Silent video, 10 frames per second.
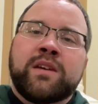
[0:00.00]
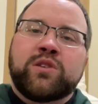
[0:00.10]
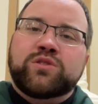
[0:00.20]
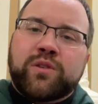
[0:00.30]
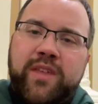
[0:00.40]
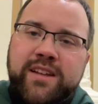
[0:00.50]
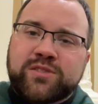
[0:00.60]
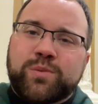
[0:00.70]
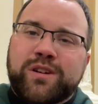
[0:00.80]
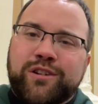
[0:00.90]
So
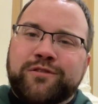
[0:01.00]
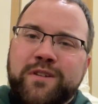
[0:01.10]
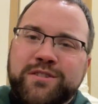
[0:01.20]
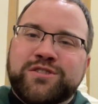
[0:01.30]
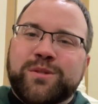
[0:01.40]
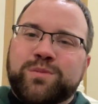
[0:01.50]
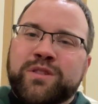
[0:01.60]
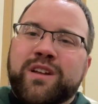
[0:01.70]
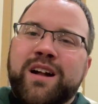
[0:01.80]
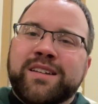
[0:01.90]
that's what our friendship
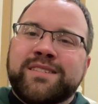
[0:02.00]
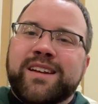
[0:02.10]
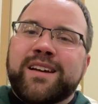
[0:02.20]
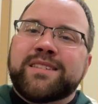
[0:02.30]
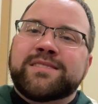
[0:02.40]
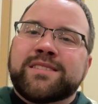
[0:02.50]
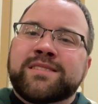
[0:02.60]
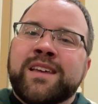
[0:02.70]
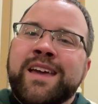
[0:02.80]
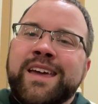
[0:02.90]
with God does is